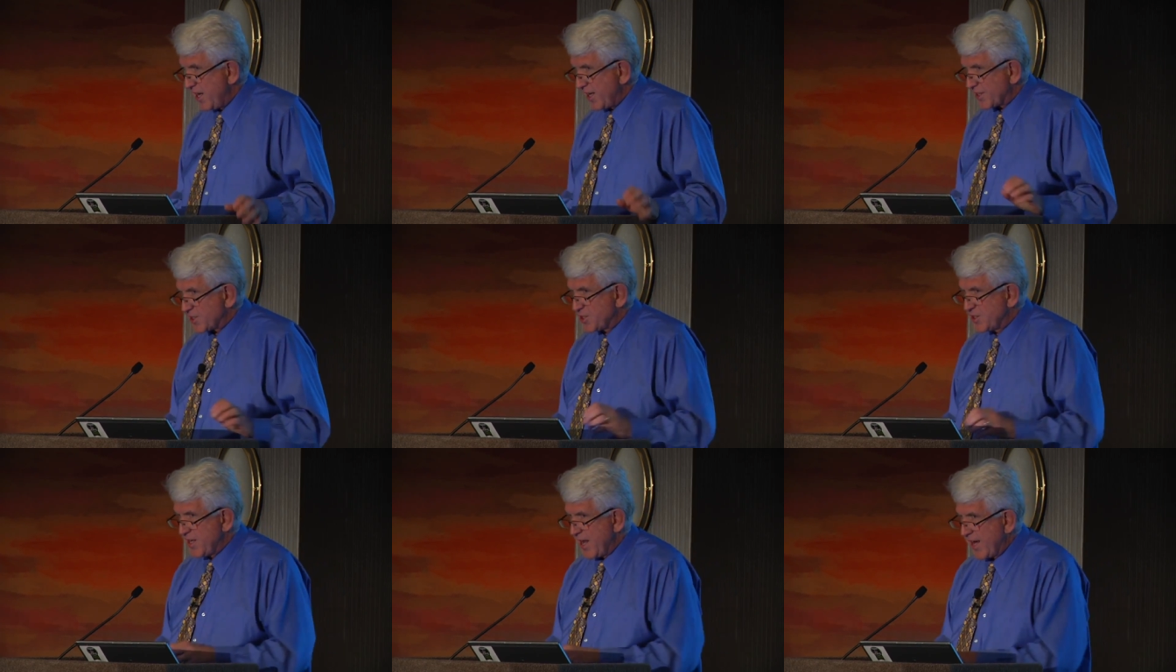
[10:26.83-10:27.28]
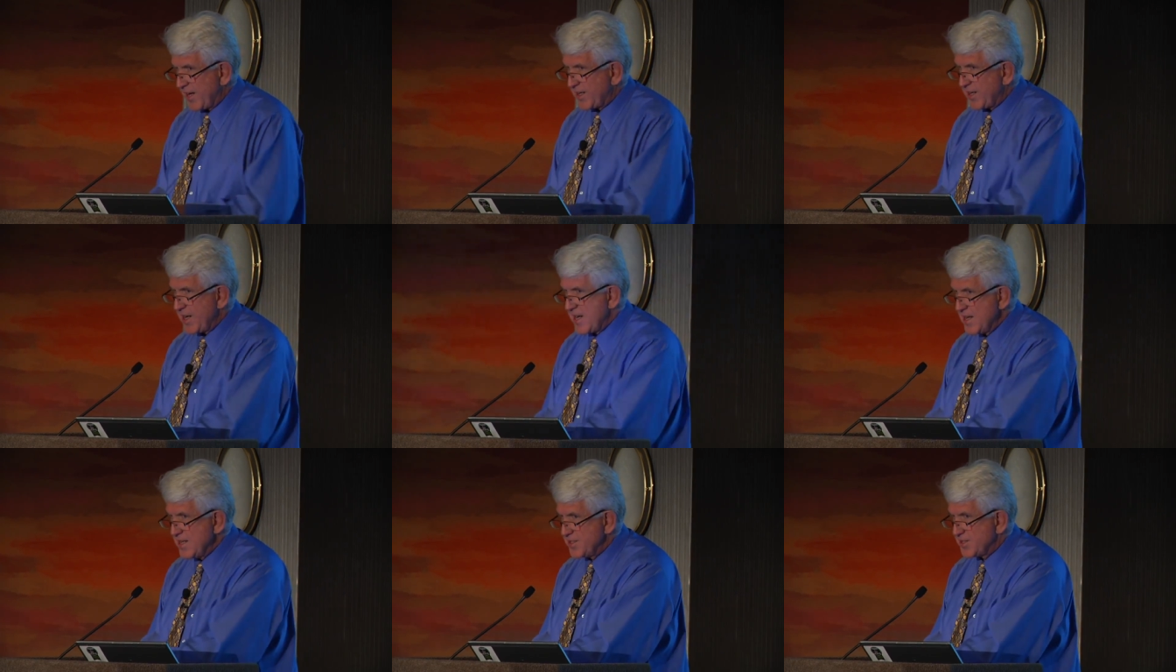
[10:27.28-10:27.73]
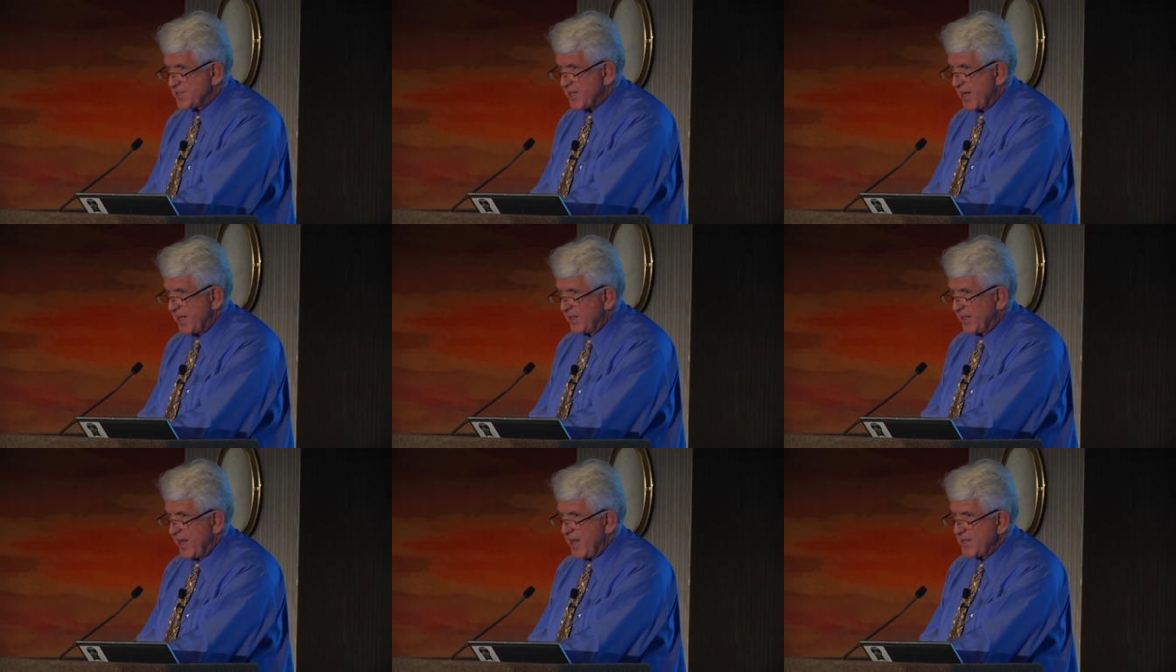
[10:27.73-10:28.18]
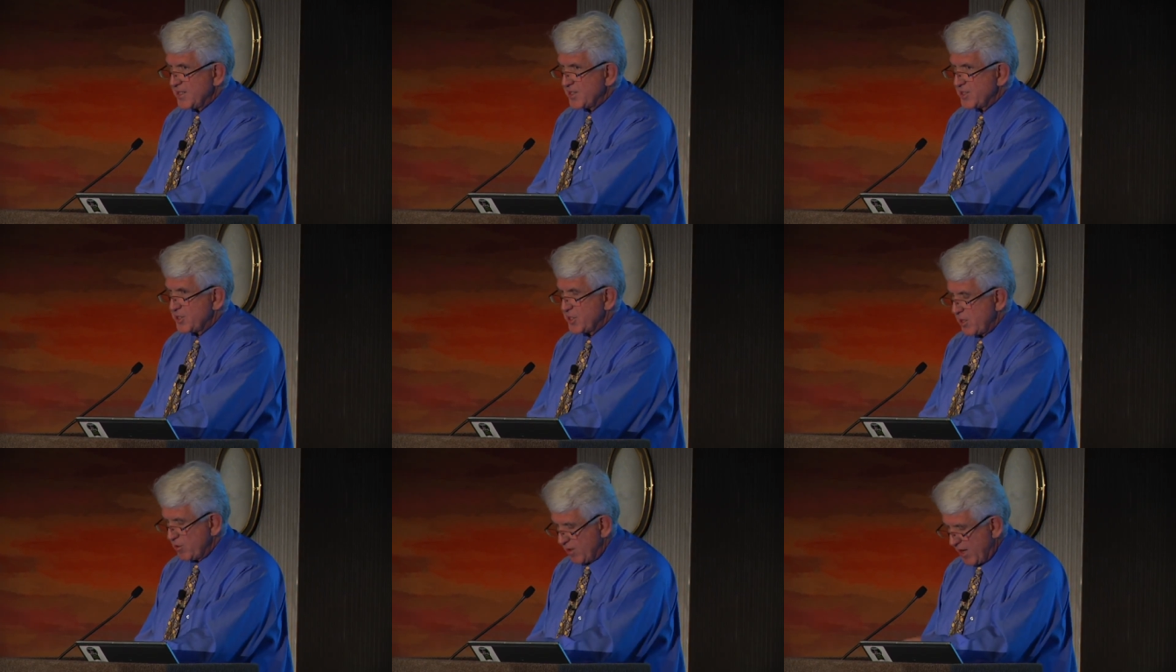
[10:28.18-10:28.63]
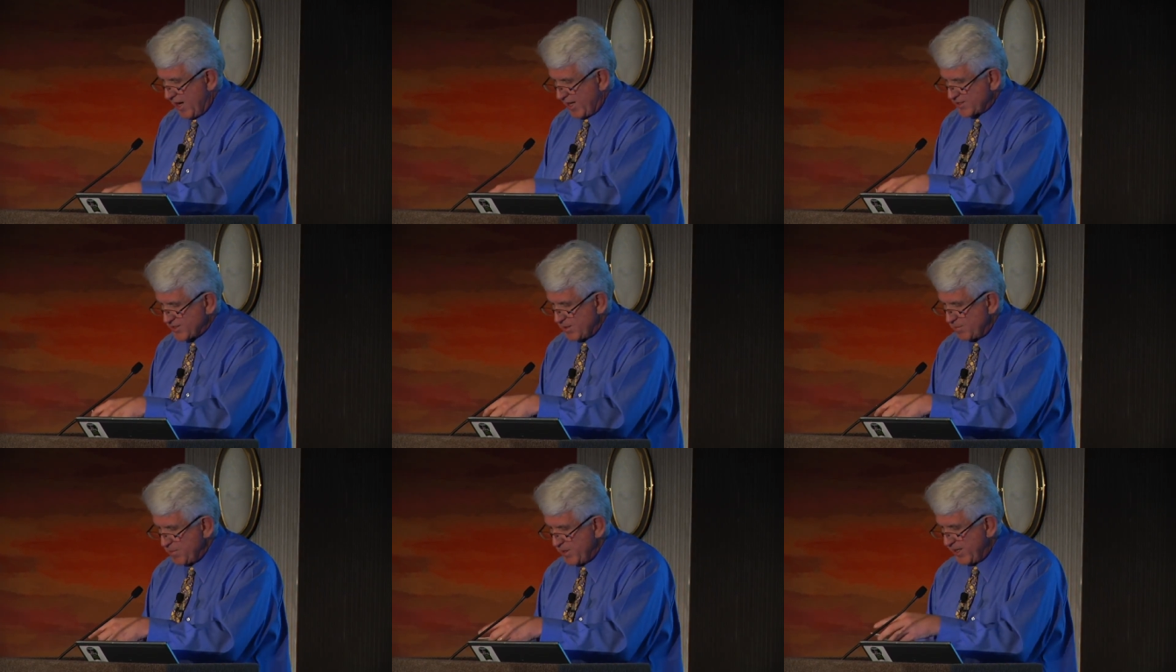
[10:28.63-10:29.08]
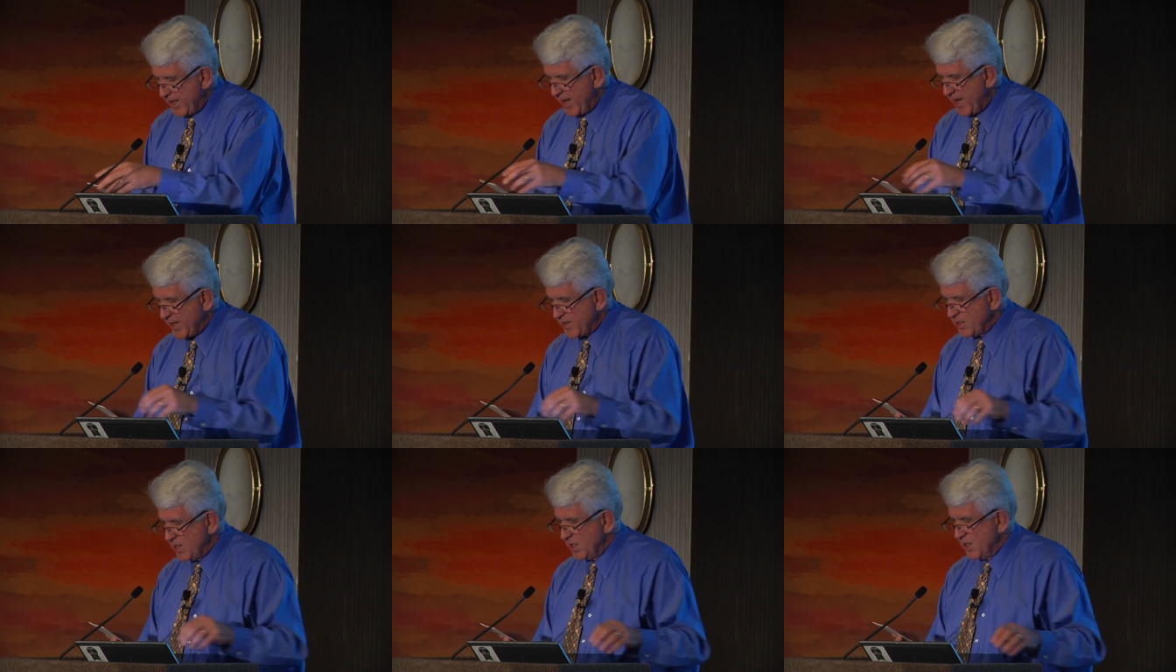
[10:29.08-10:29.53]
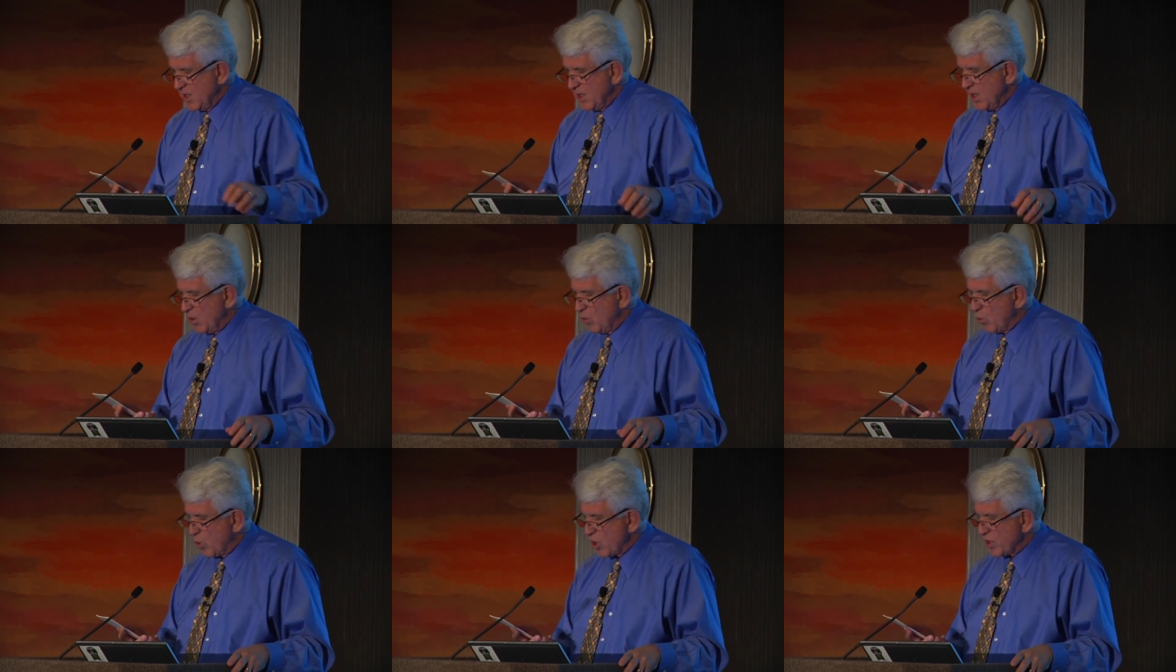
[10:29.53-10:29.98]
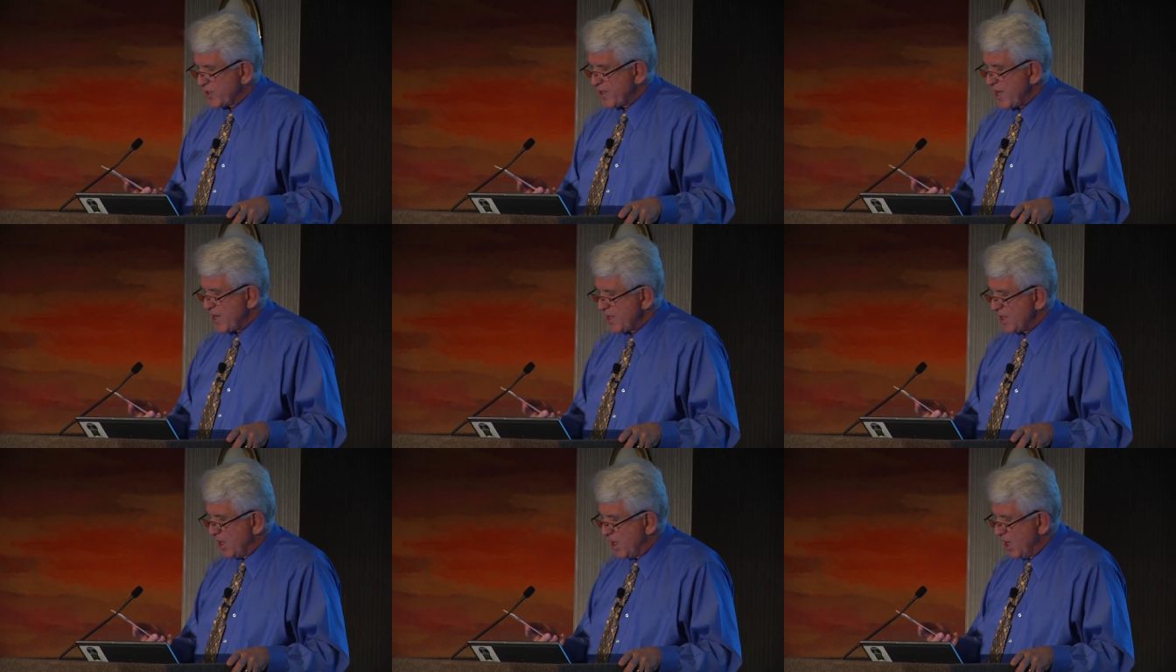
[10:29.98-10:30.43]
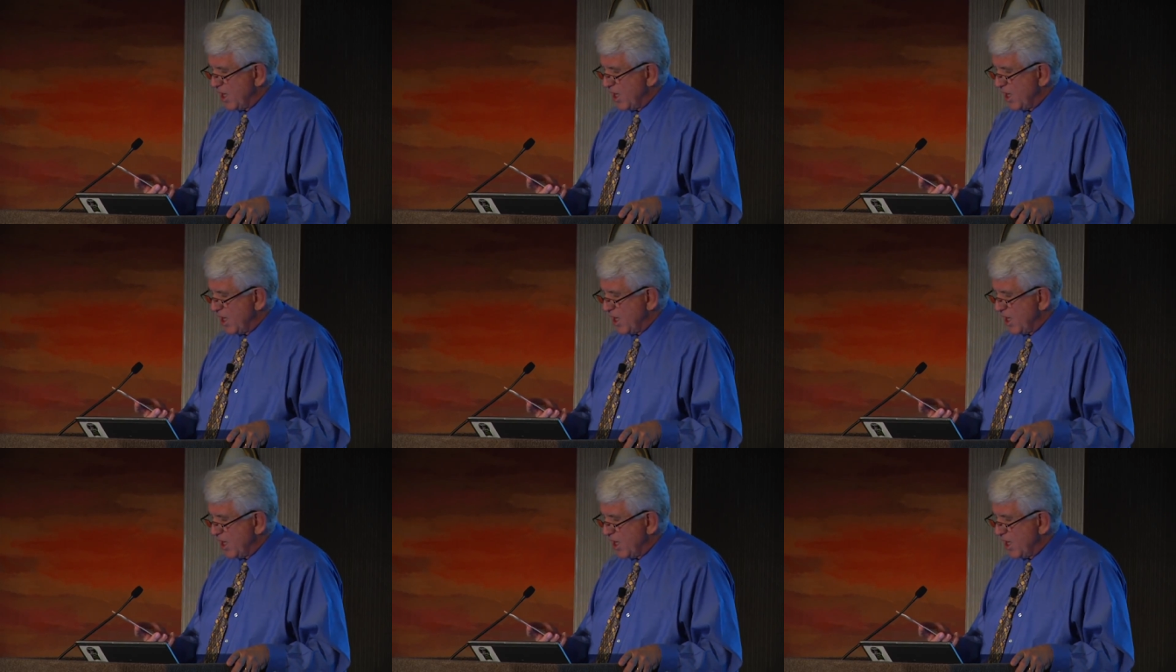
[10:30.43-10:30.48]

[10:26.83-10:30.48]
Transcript: DIX, DEC, Intel, and Xerox, and began working